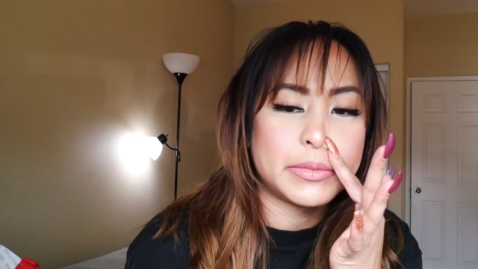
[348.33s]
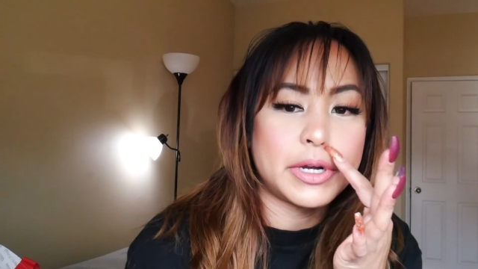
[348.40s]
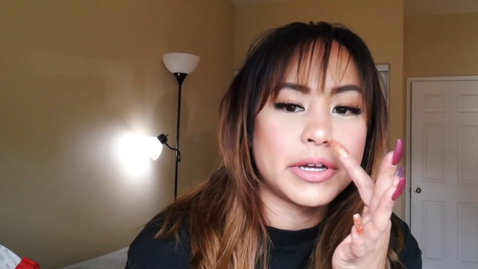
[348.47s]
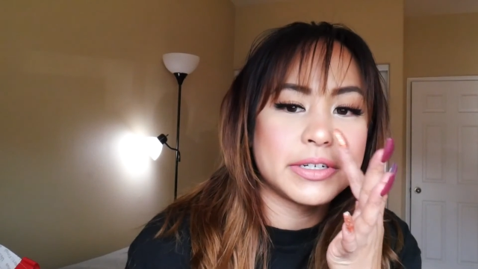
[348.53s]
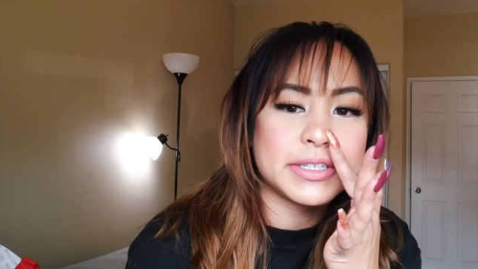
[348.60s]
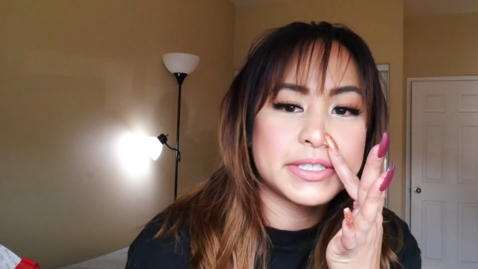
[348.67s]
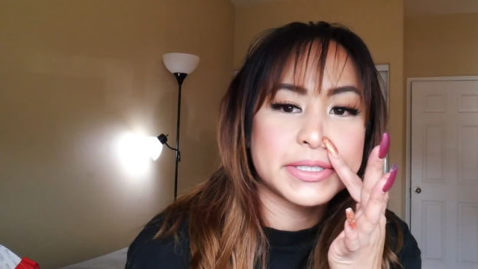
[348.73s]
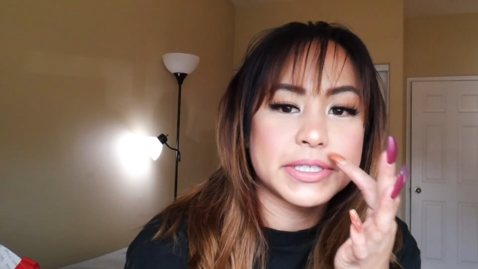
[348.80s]

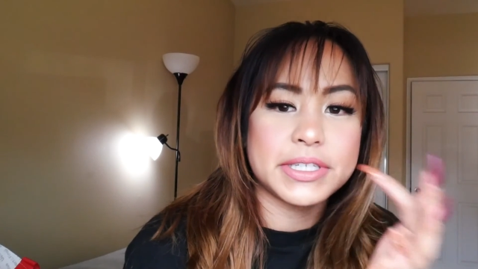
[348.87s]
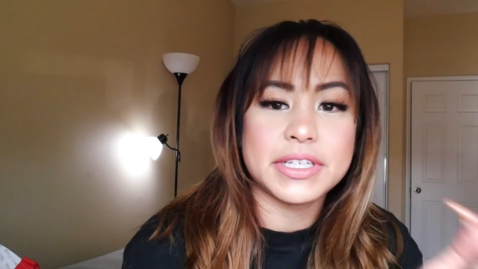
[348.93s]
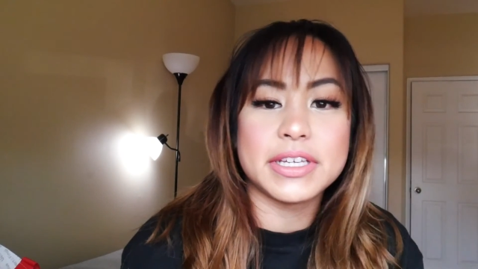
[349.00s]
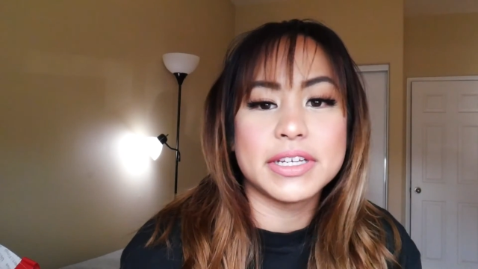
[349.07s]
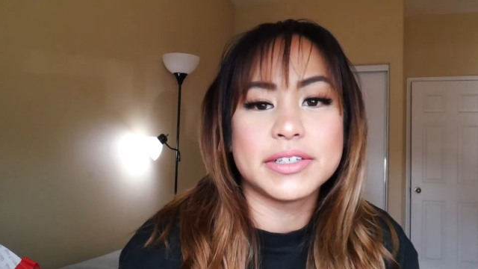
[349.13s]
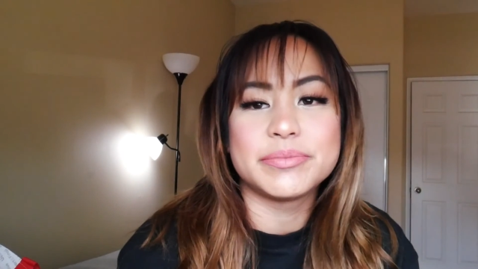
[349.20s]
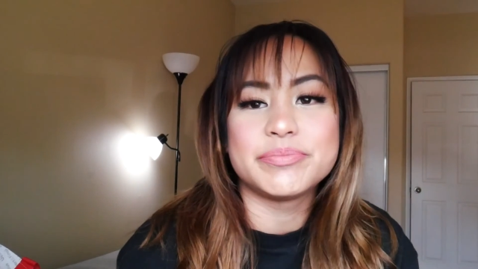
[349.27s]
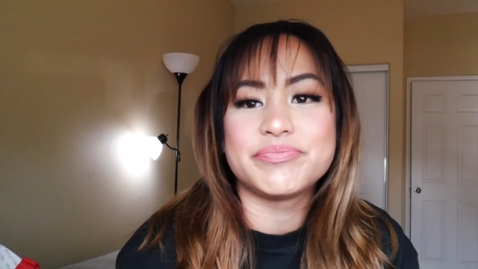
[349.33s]

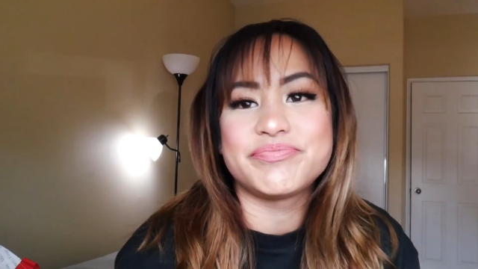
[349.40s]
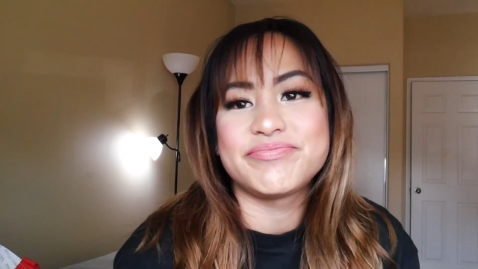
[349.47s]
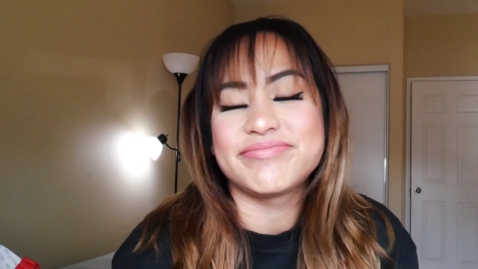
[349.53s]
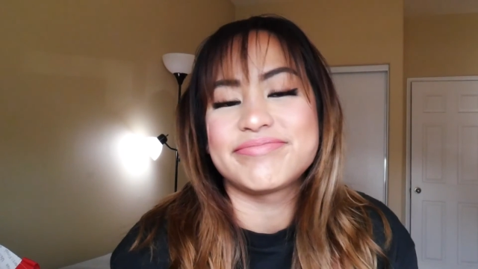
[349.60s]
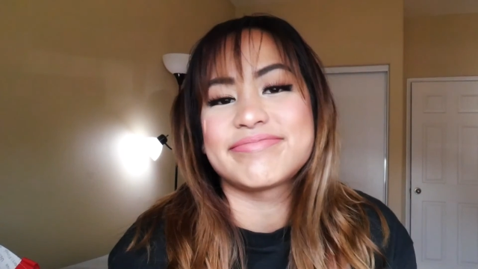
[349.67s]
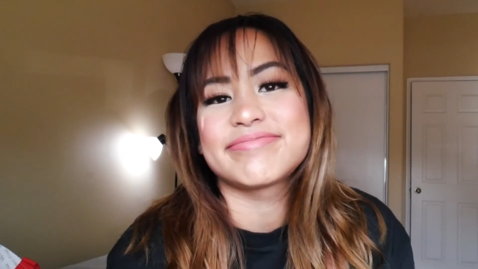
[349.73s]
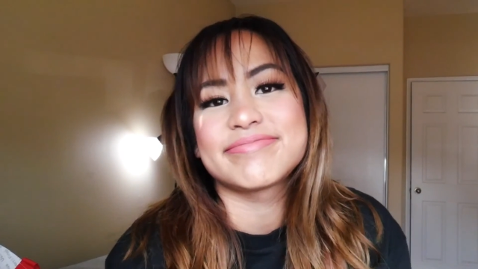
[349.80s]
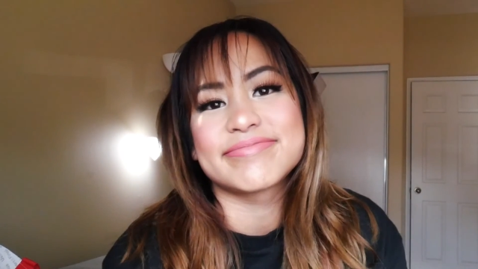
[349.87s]
Honestly,
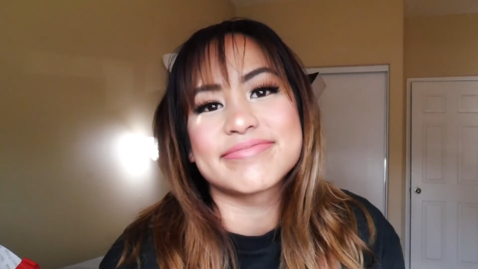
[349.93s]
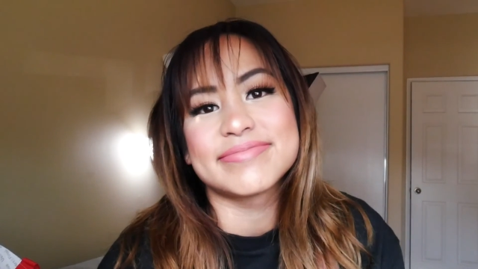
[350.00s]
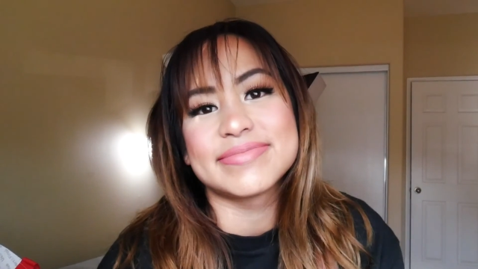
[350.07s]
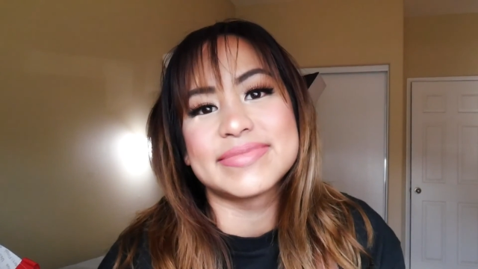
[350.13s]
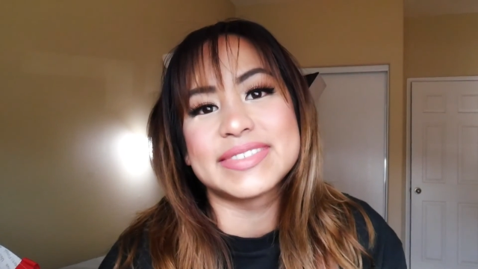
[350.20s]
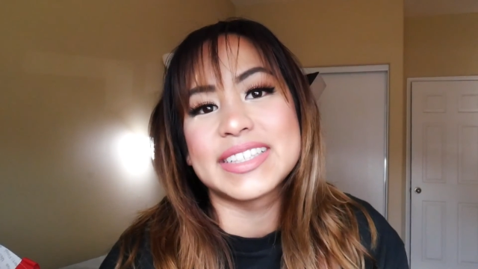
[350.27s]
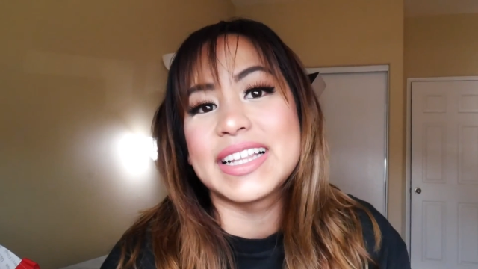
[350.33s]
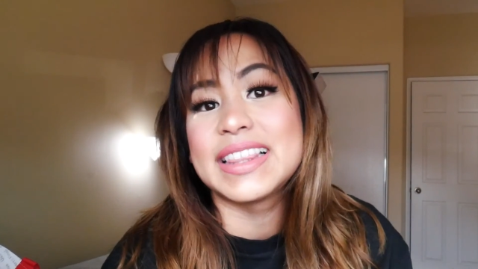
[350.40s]

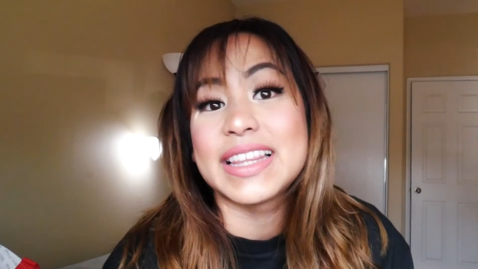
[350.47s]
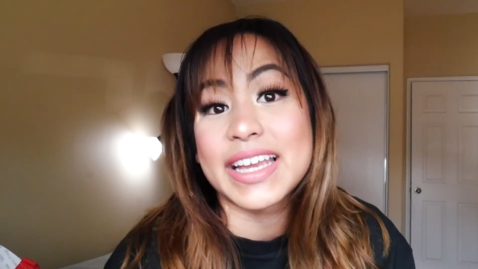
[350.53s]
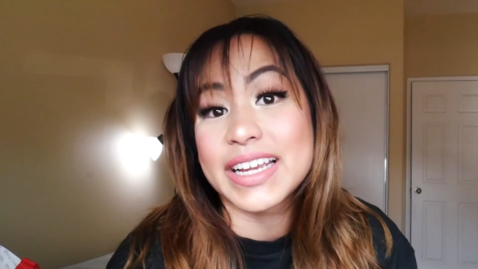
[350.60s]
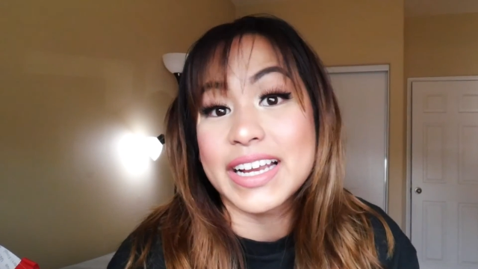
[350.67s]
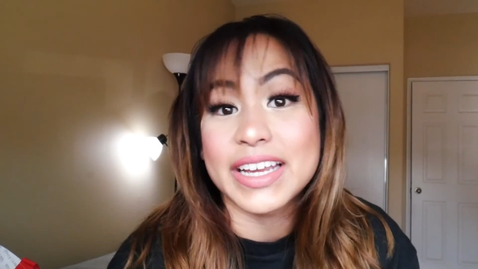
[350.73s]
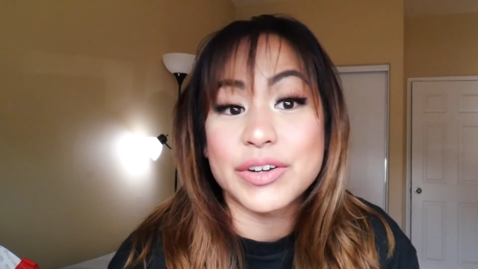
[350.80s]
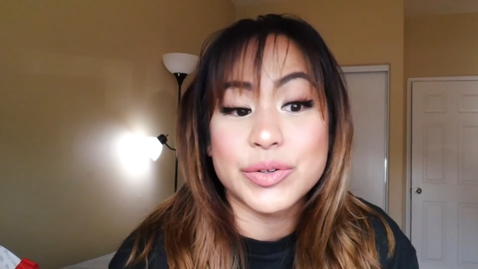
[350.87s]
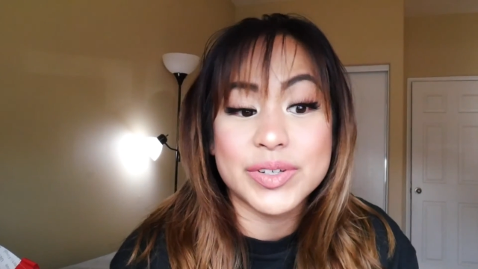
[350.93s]

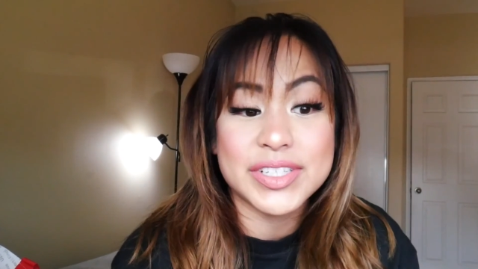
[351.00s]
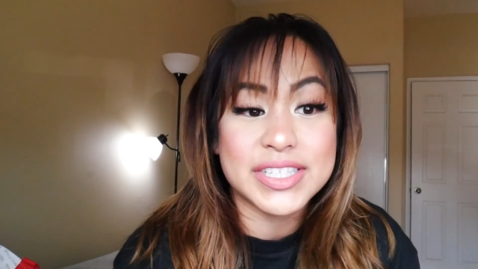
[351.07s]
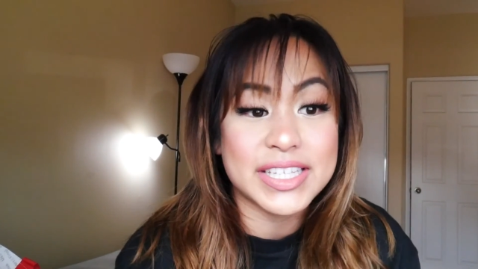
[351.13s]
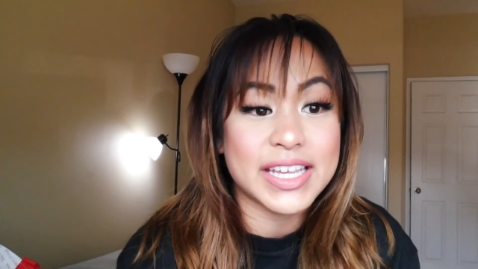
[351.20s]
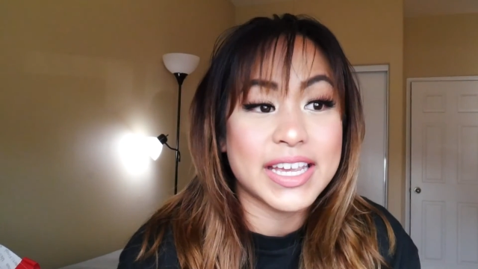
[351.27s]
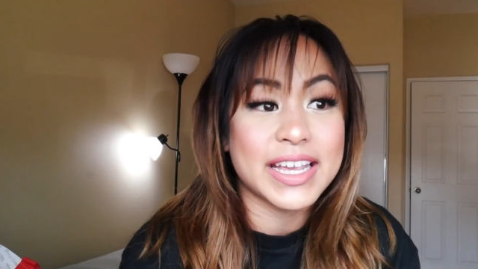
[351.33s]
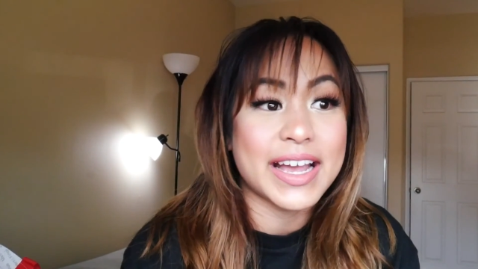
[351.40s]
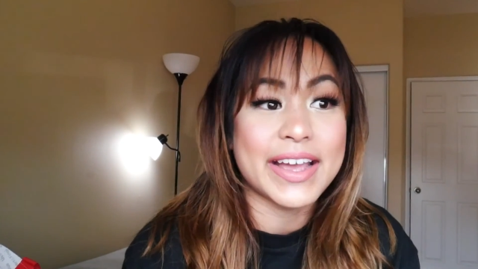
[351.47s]
like I always
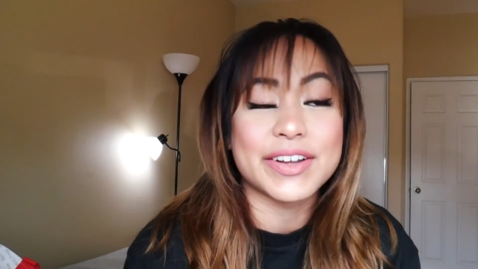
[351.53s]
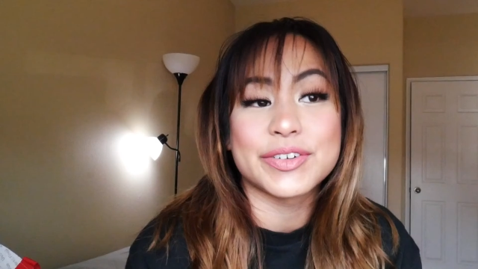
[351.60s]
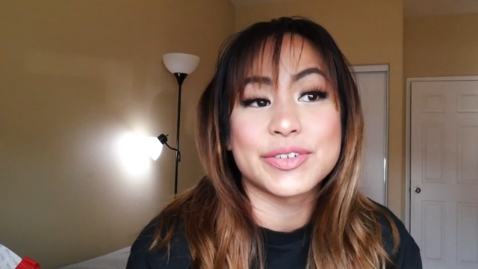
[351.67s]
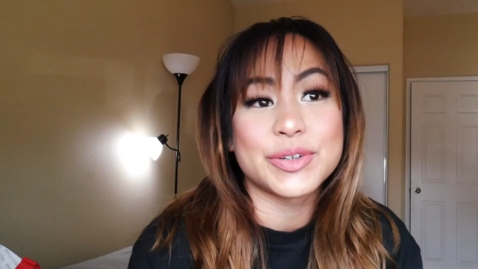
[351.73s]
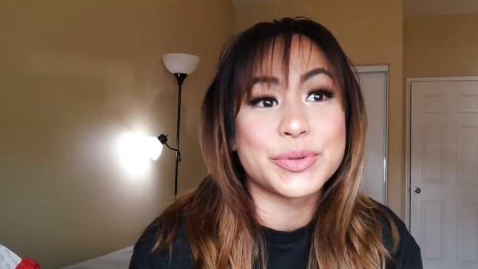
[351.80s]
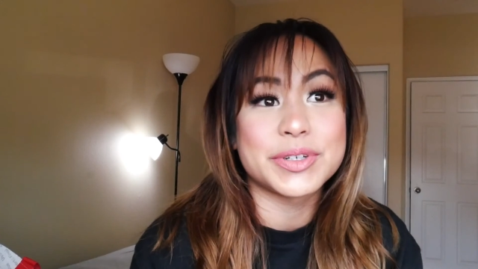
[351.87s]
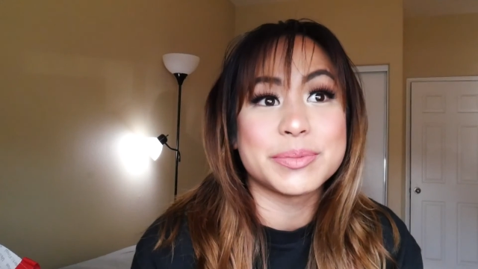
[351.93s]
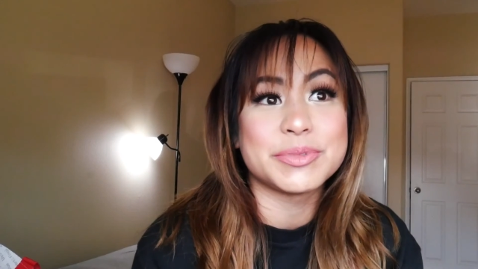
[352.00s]
say, I don't
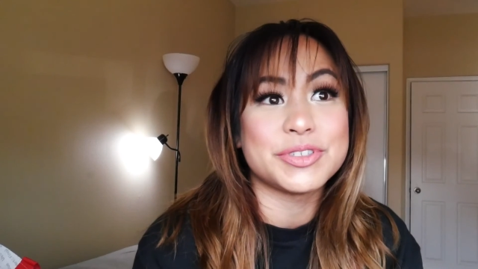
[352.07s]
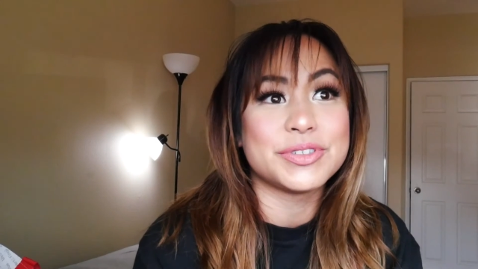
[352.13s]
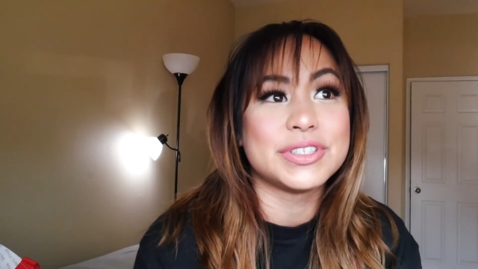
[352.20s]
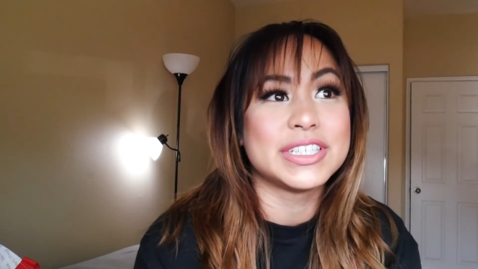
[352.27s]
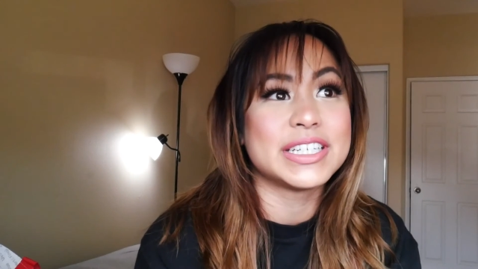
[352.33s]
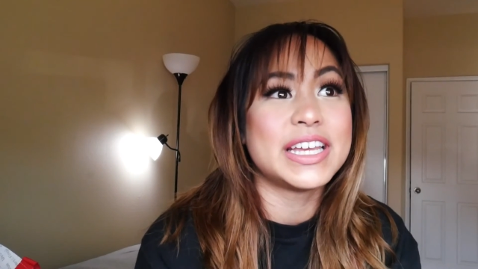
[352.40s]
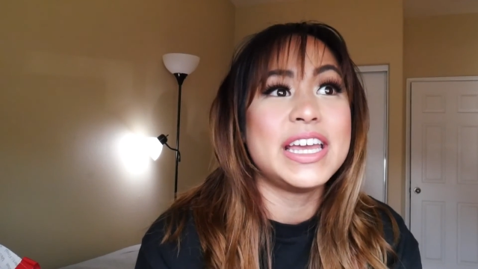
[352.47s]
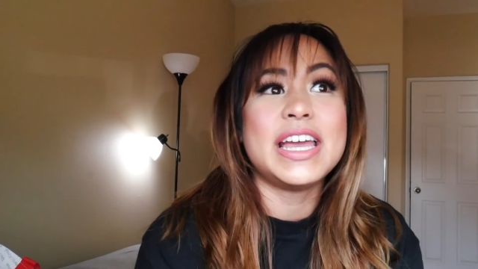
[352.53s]
know what I'm
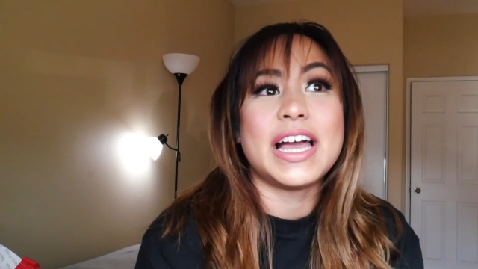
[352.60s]
doing.